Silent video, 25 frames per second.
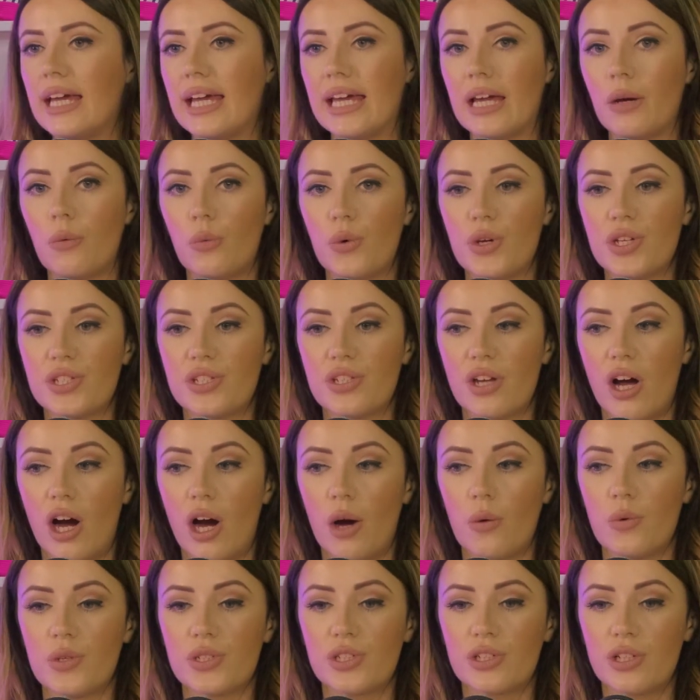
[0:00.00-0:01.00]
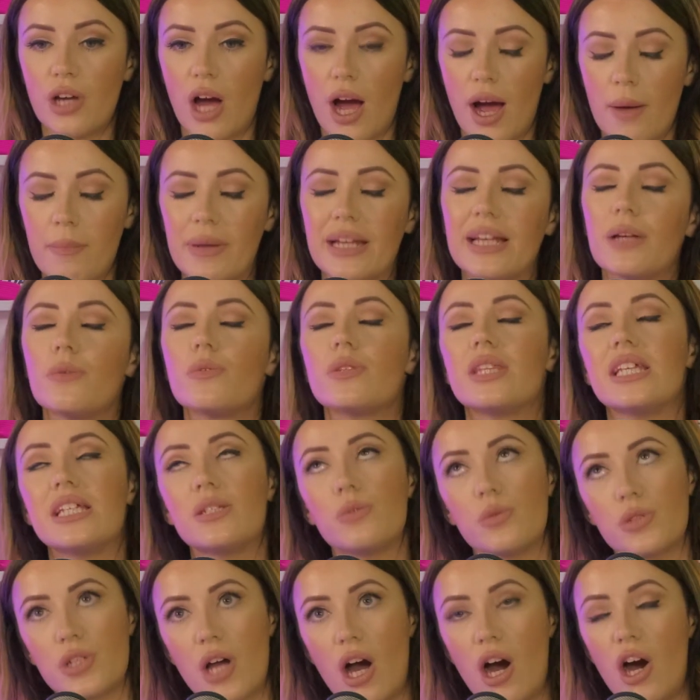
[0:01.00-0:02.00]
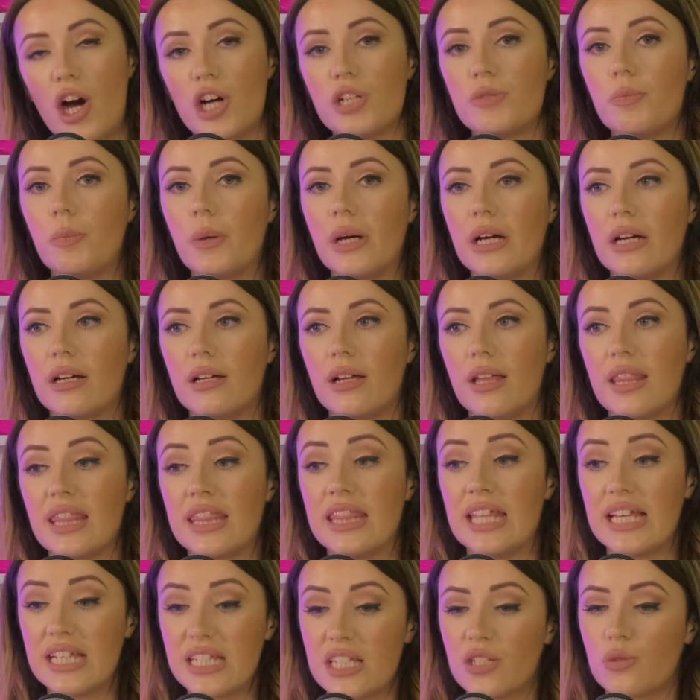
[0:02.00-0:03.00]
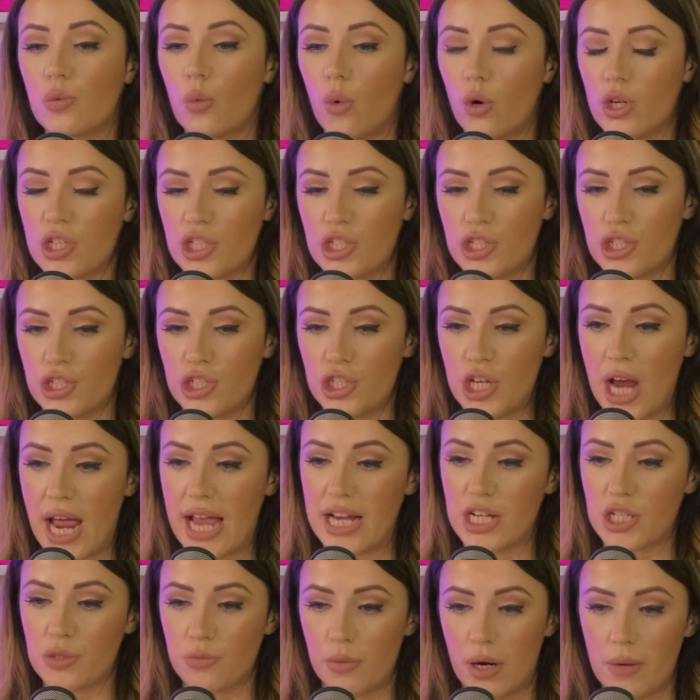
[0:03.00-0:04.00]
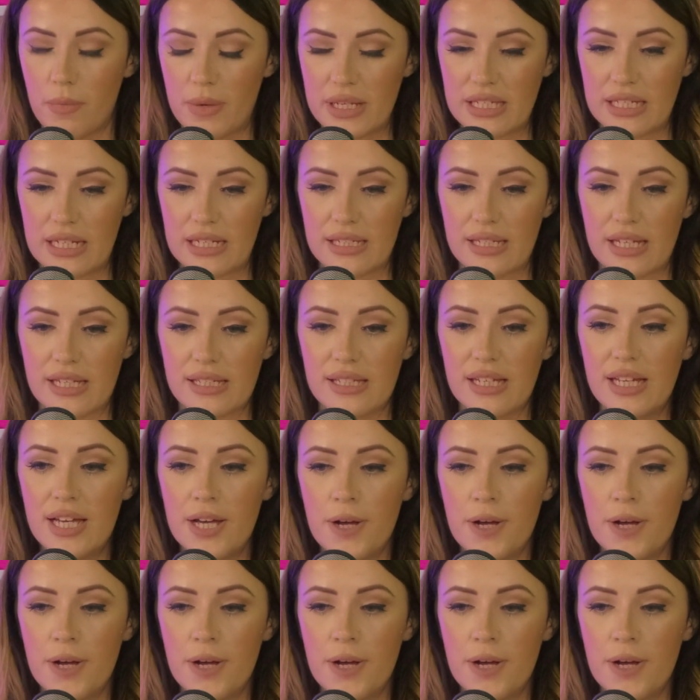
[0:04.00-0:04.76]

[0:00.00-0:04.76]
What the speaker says: It was, this was hard, but this is what changed my business is